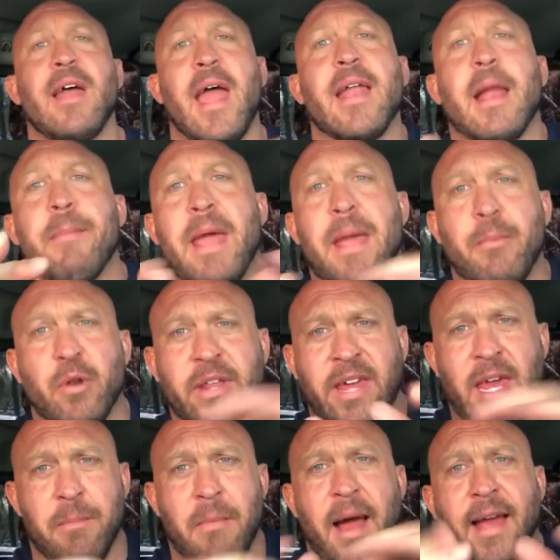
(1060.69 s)
And I'm able to
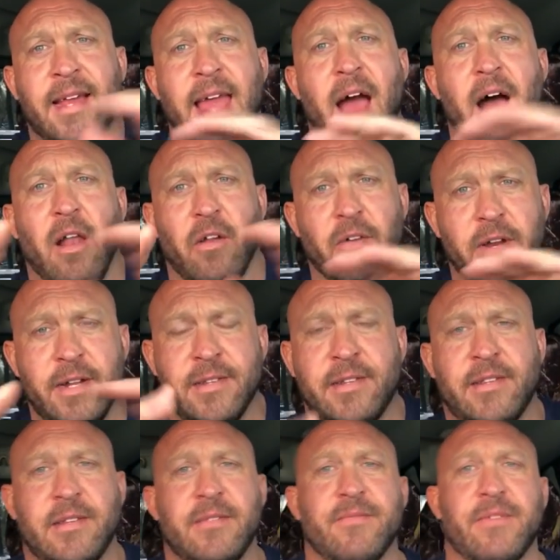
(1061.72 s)
keep my
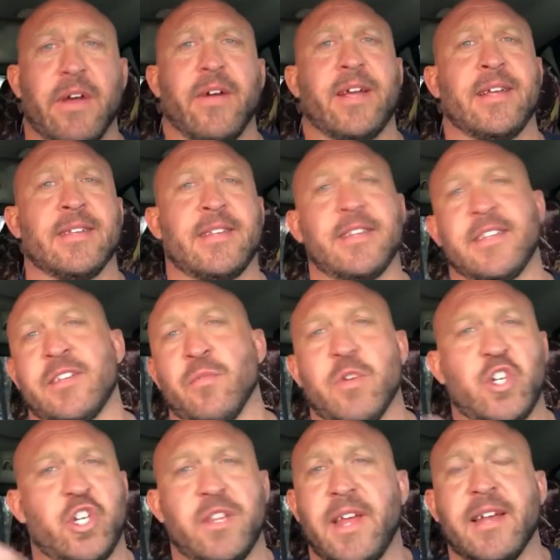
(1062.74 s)
calories very consistent,
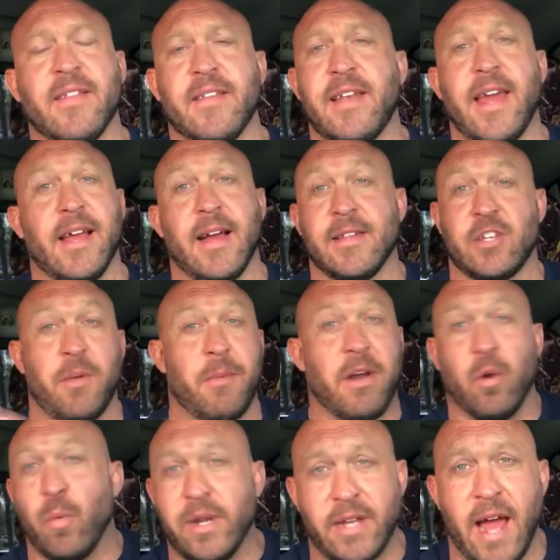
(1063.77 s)
which at the end of the day, guys, no
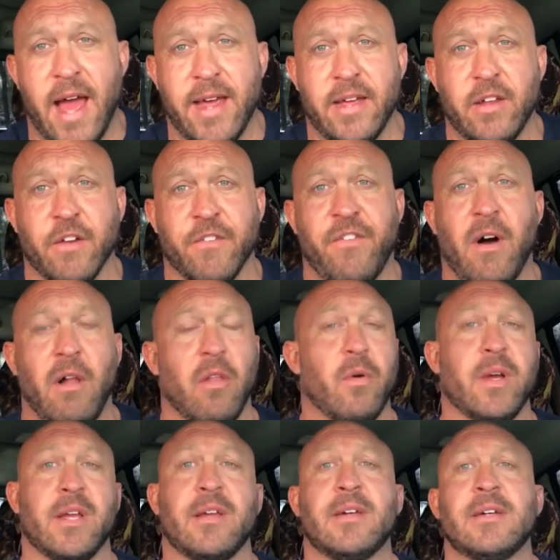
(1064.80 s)
matter what diet you're
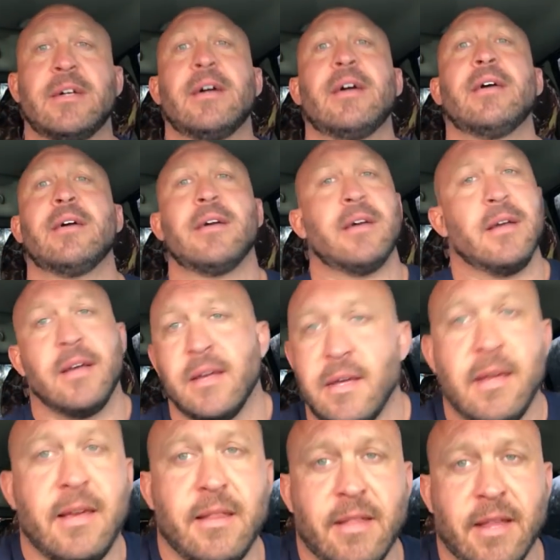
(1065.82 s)
following,
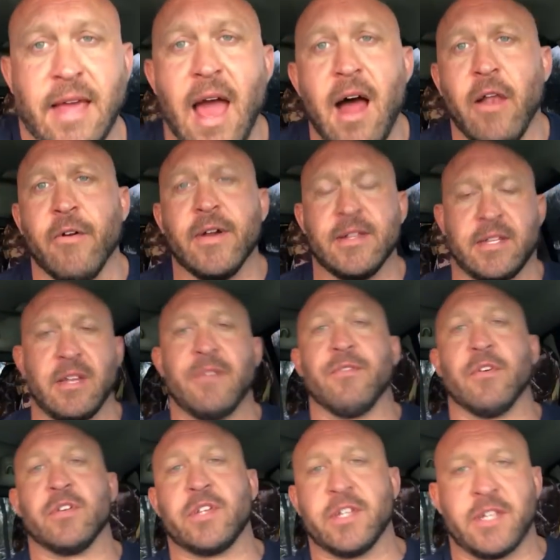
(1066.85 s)
the calories
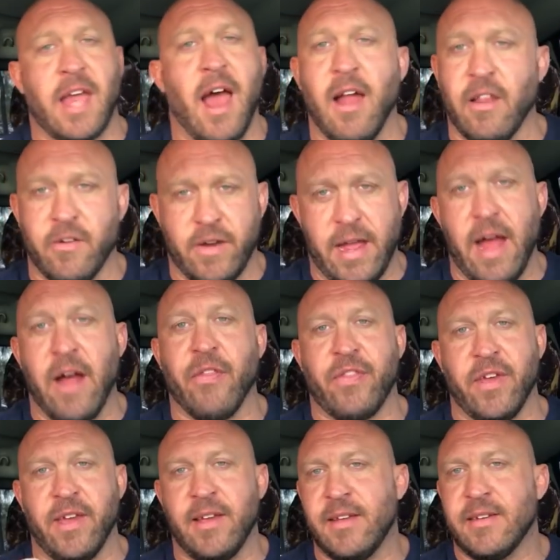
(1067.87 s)
in versus calorie out
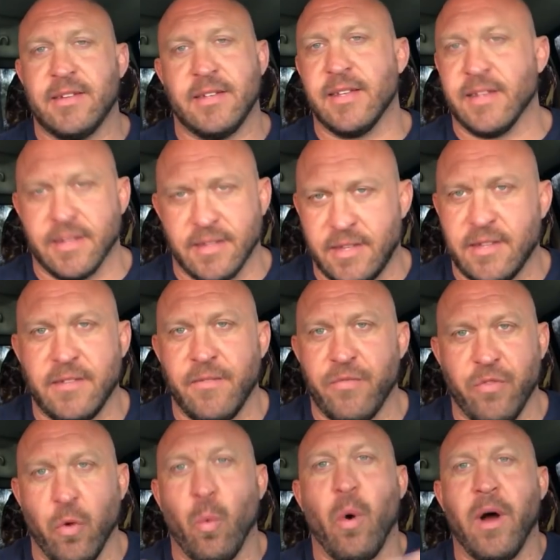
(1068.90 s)
thing is
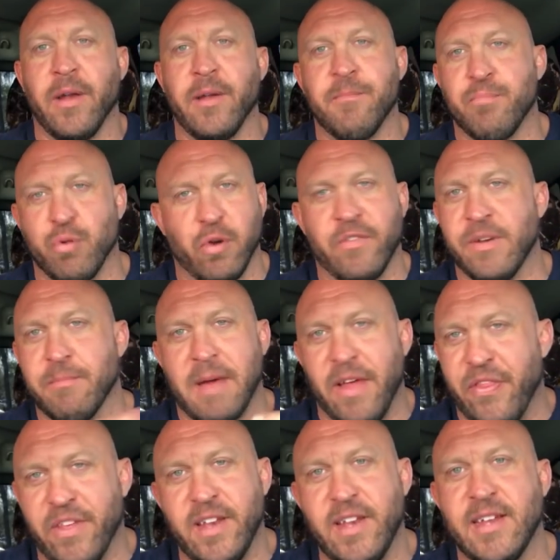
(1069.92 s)
the one proven
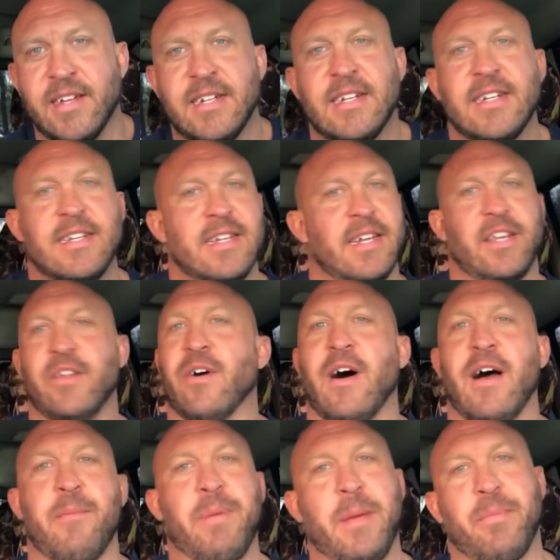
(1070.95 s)
method. And you'll
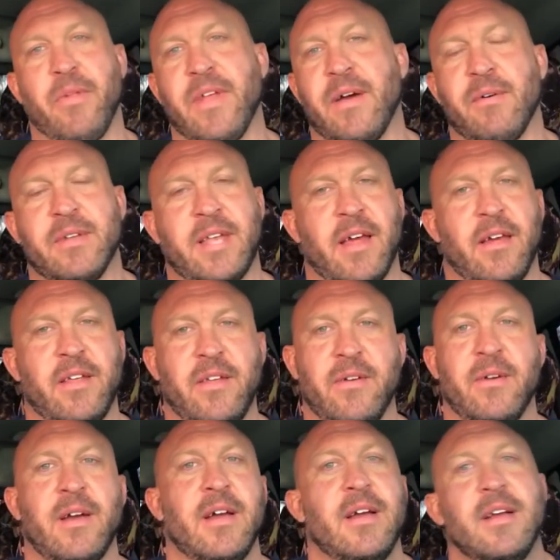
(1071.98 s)
have people that will tell you,